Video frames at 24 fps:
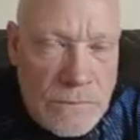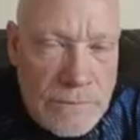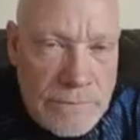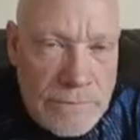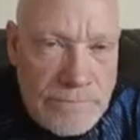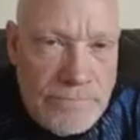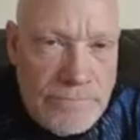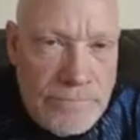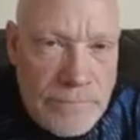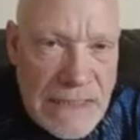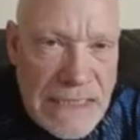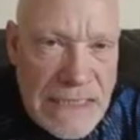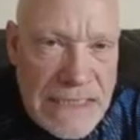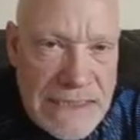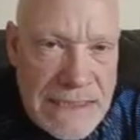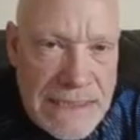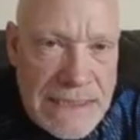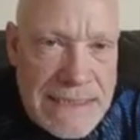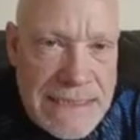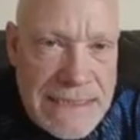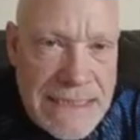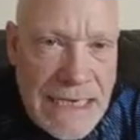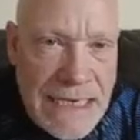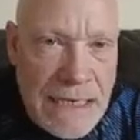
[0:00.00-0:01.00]
That's a
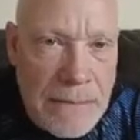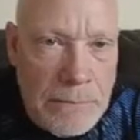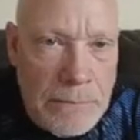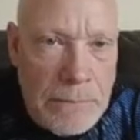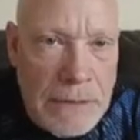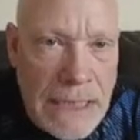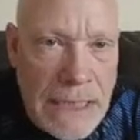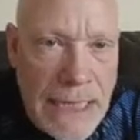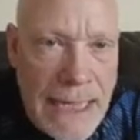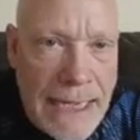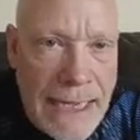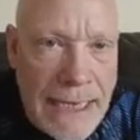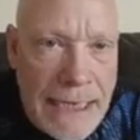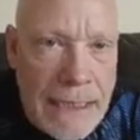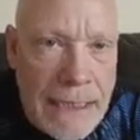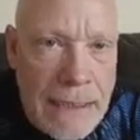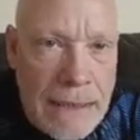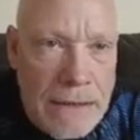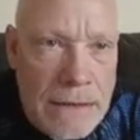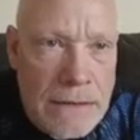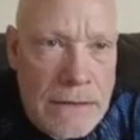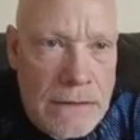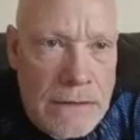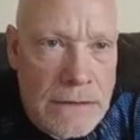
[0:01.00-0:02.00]
10 black.
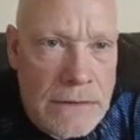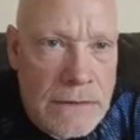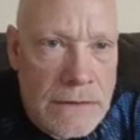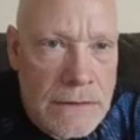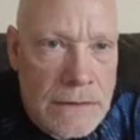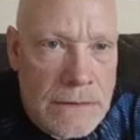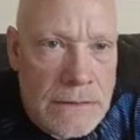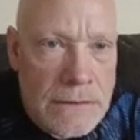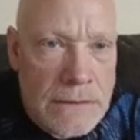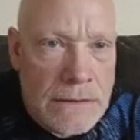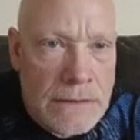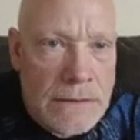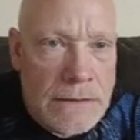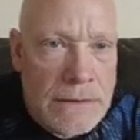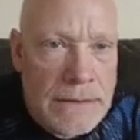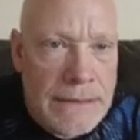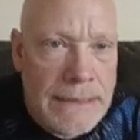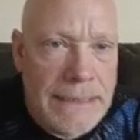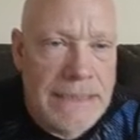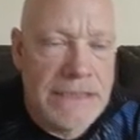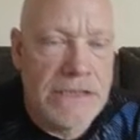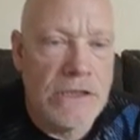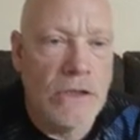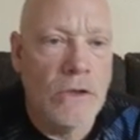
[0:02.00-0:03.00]
That's a
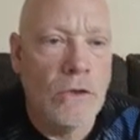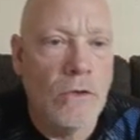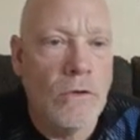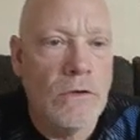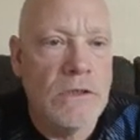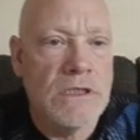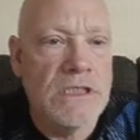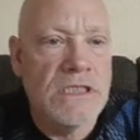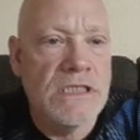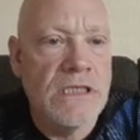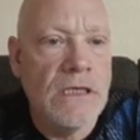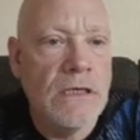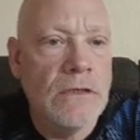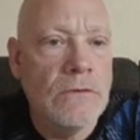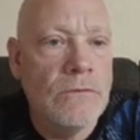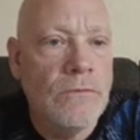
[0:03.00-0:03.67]
loss though.